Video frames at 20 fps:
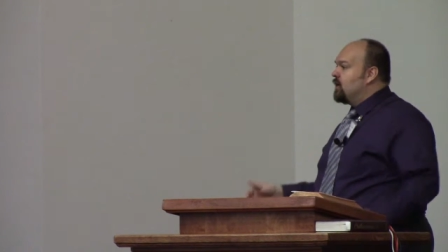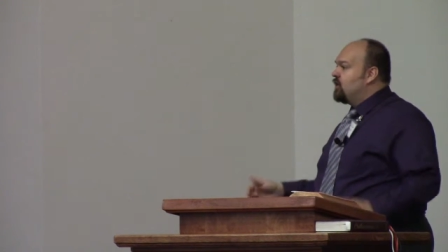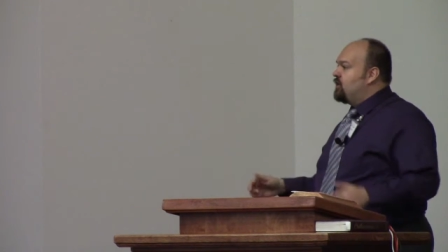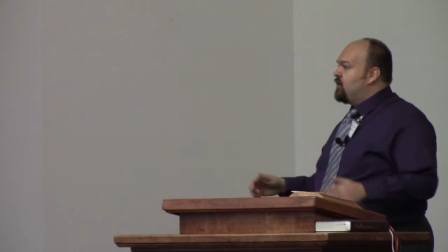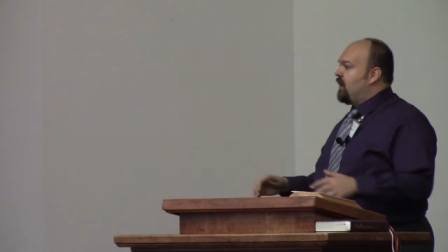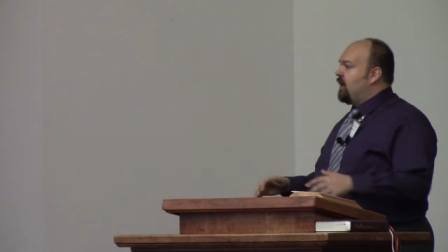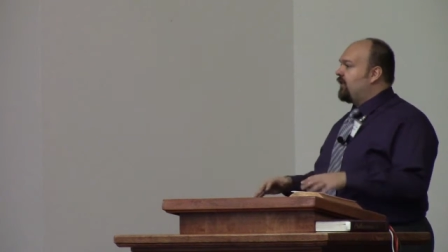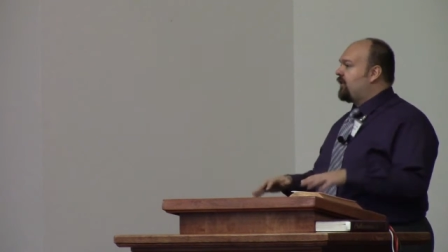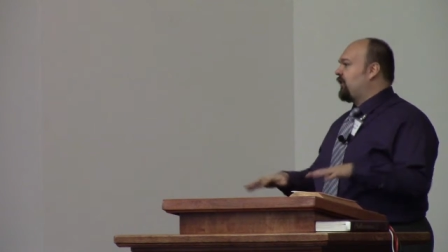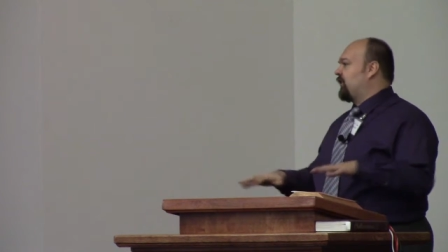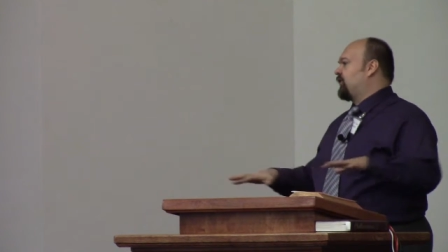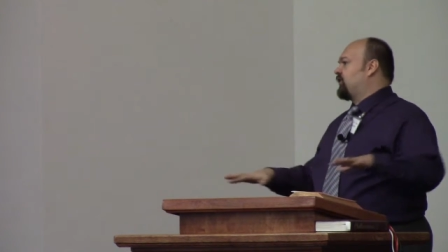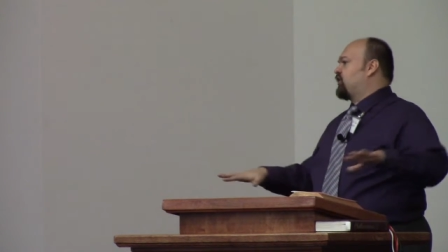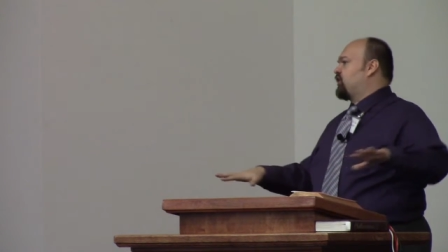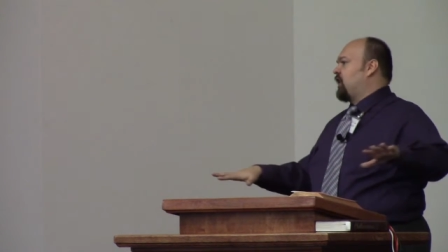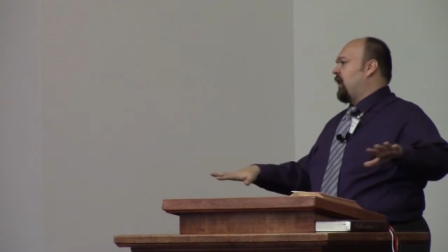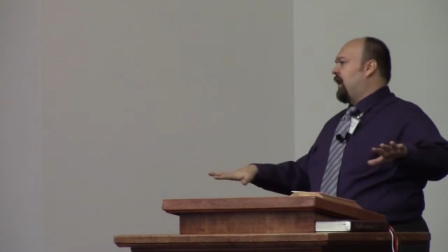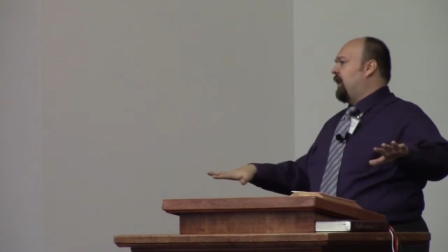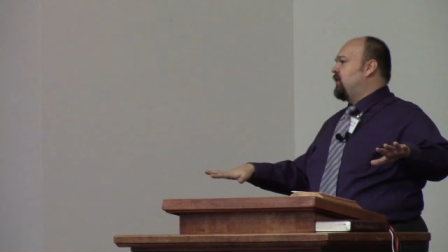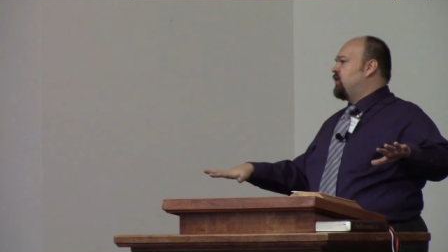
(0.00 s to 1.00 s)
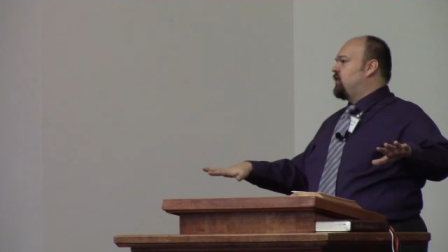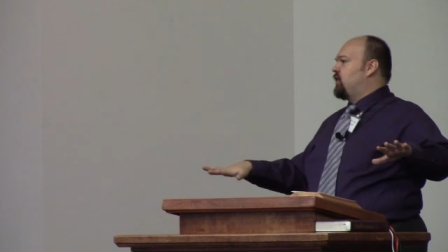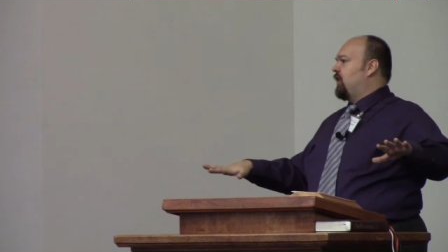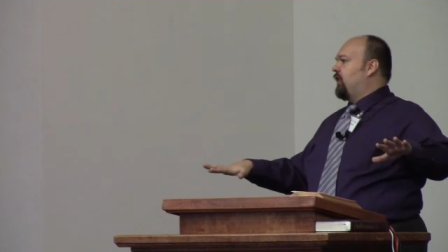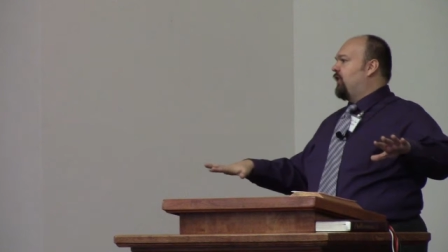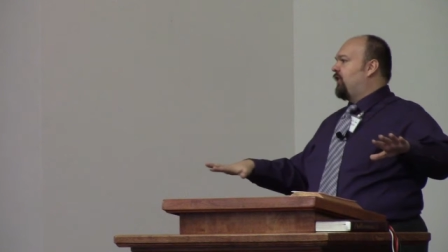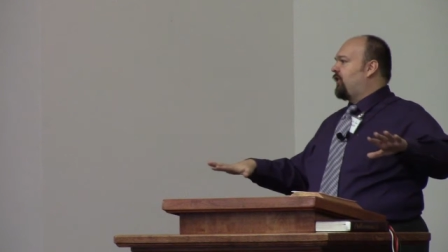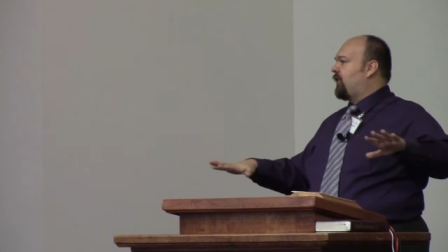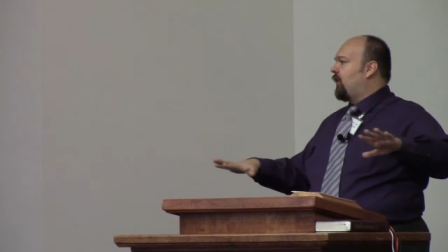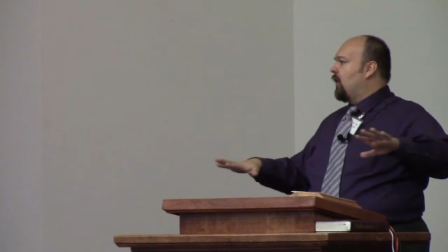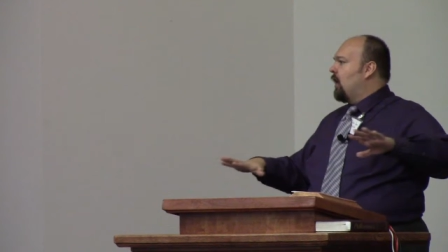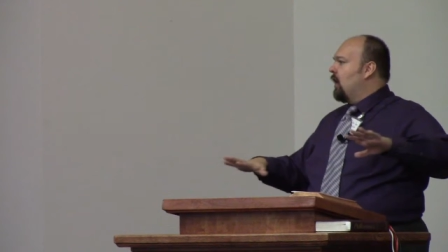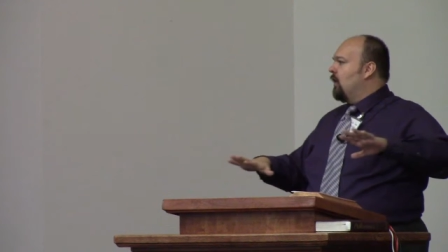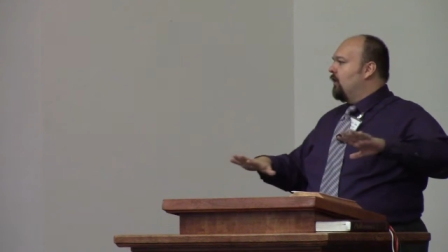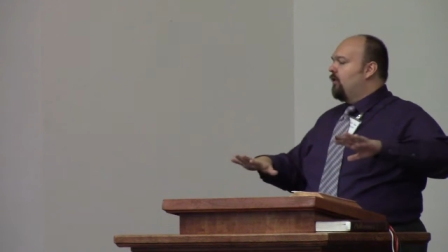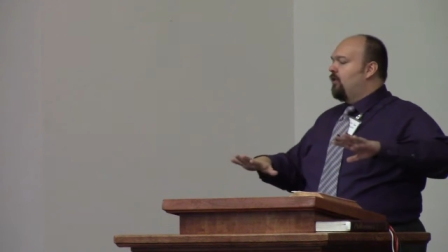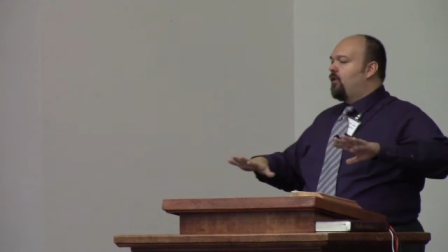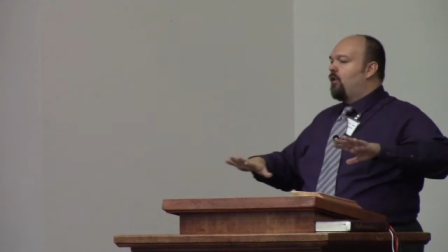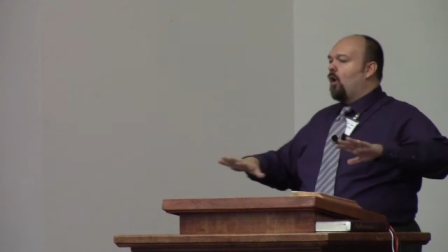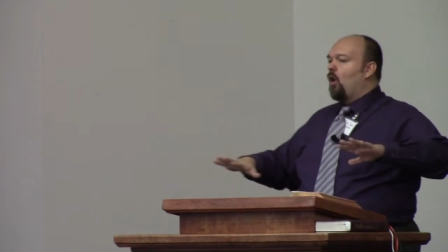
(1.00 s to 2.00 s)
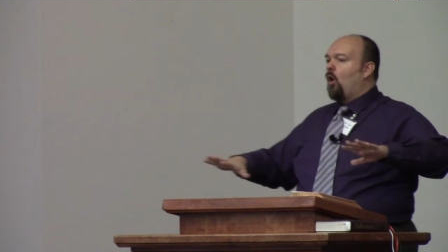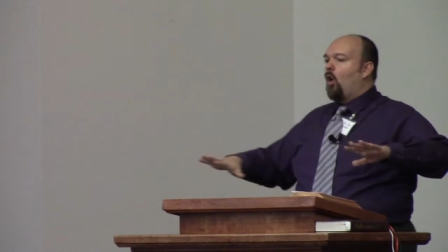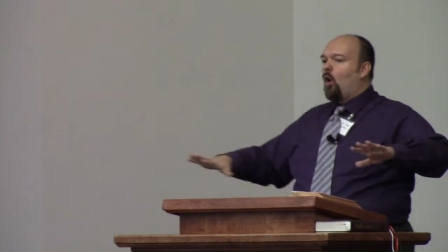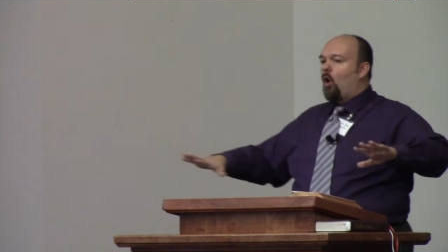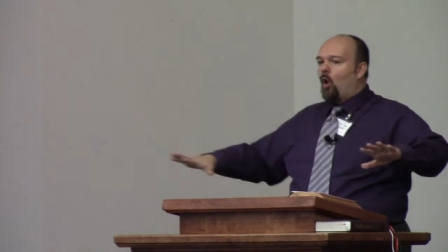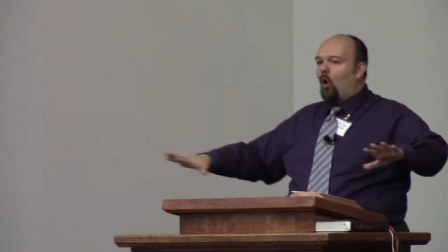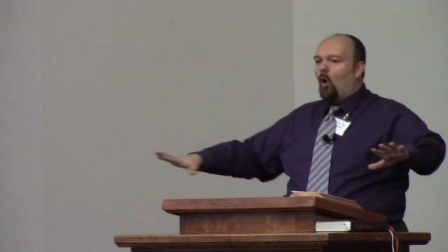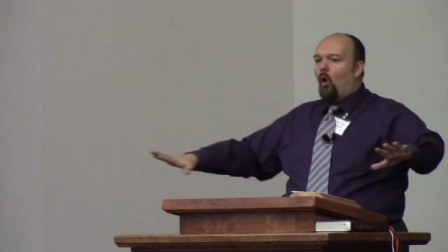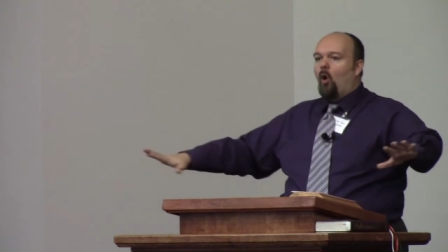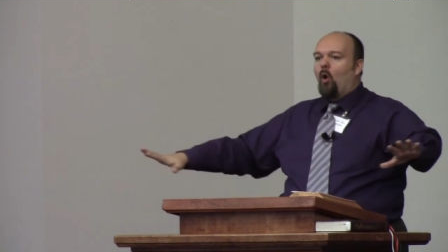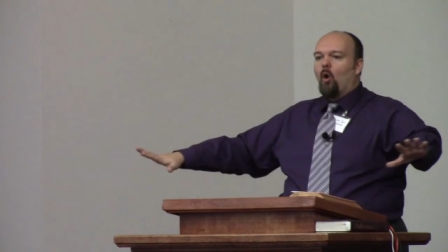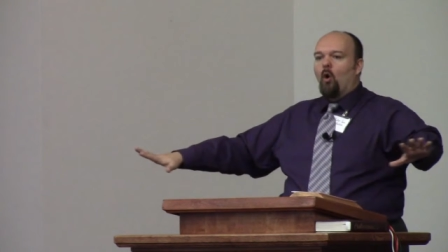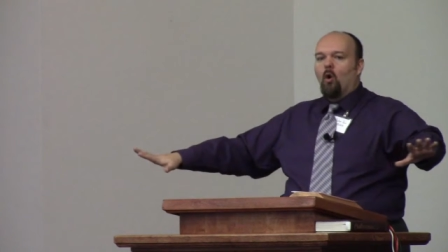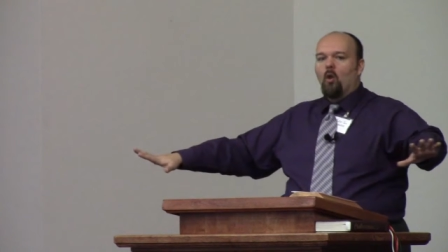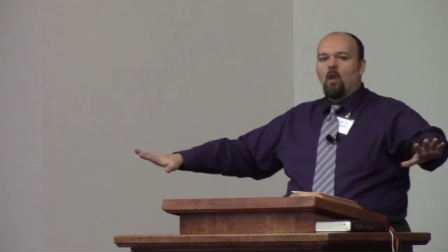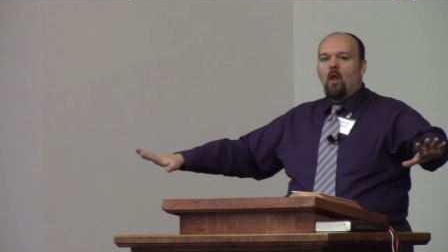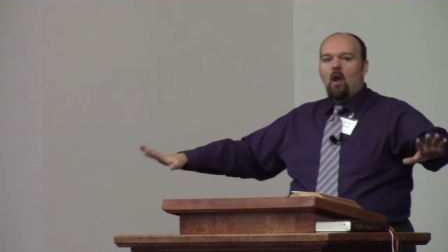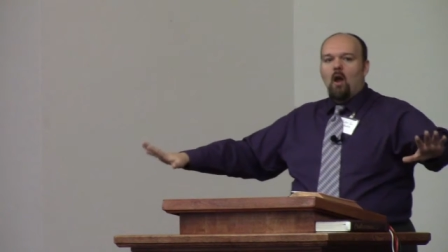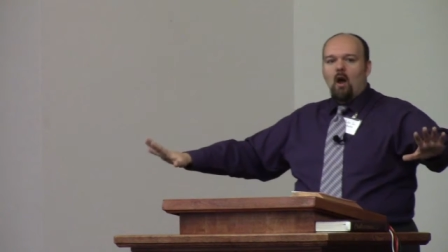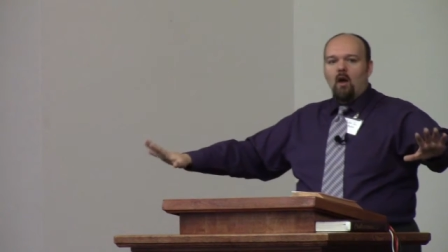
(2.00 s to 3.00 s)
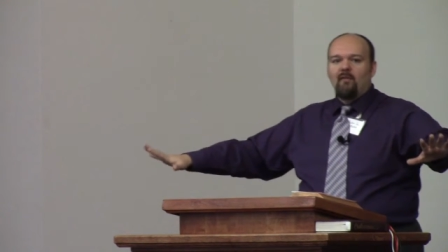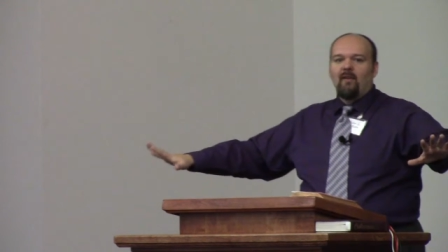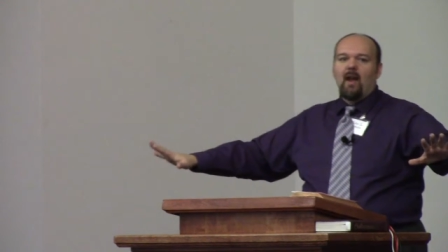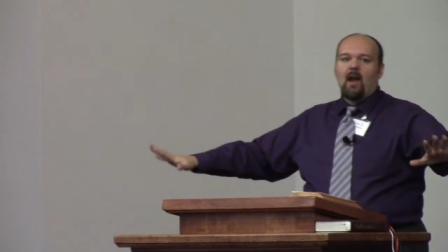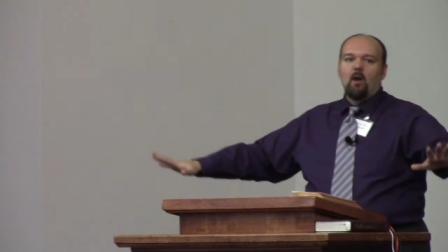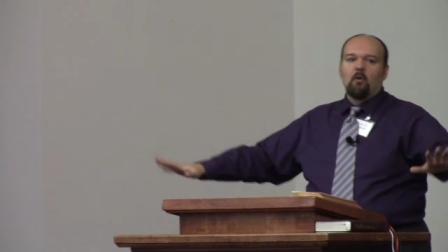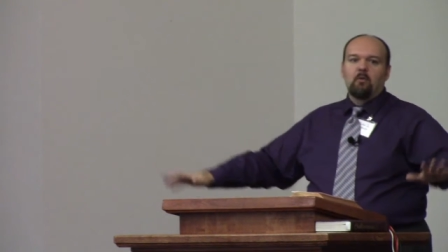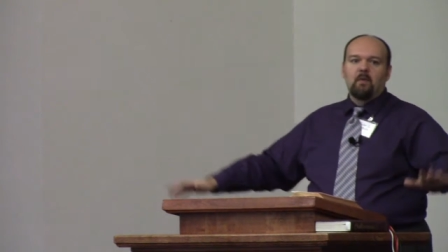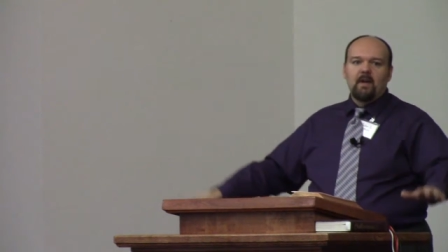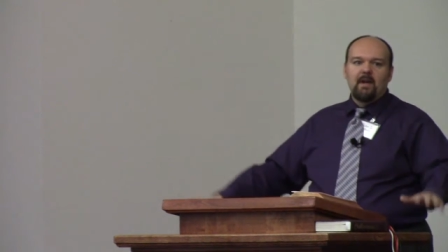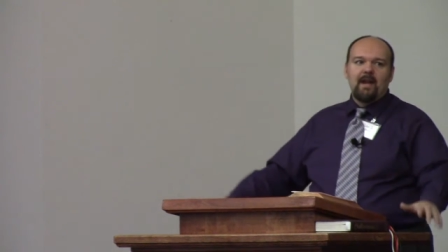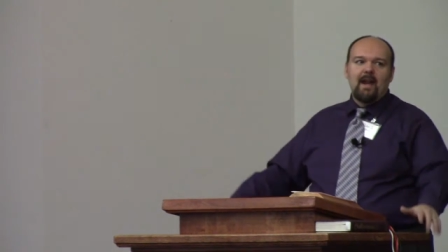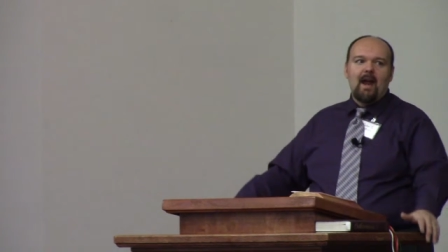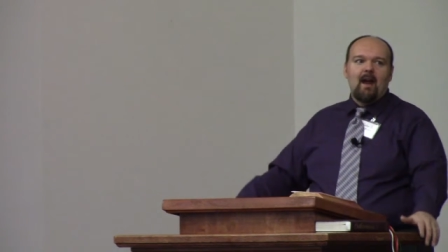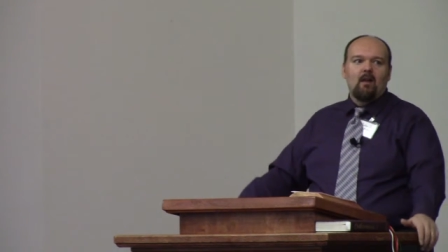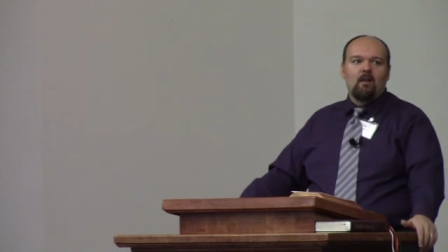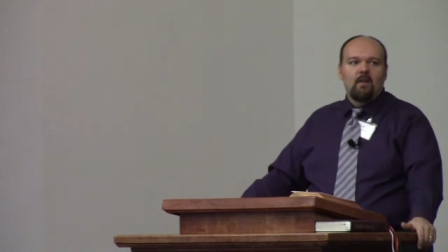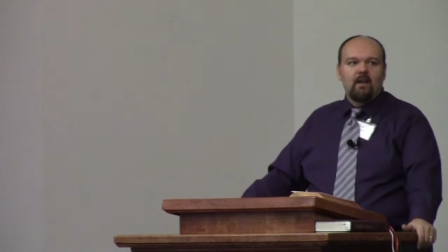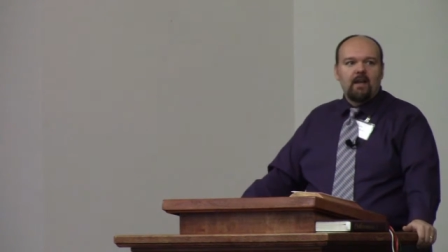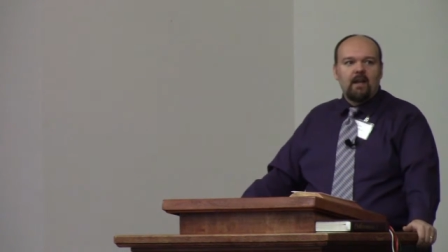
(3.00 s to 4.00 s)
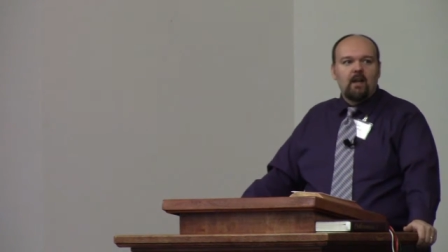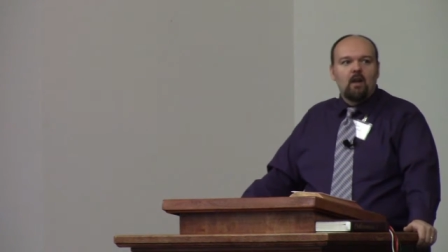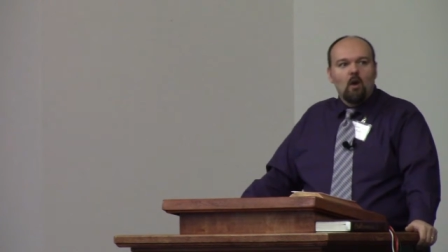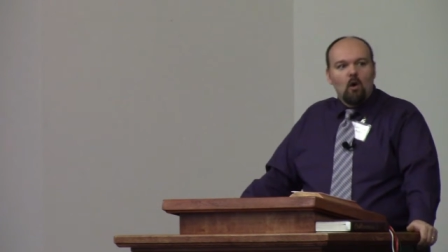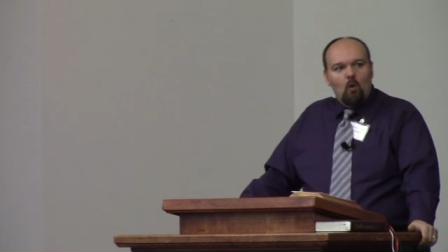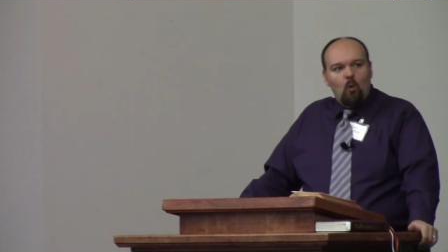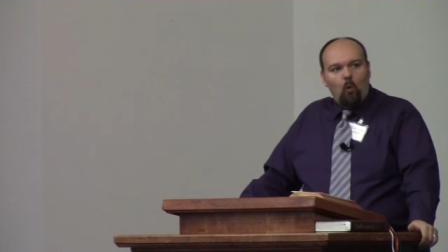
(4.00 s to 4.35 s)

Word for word: Jesus changes the whole of how reality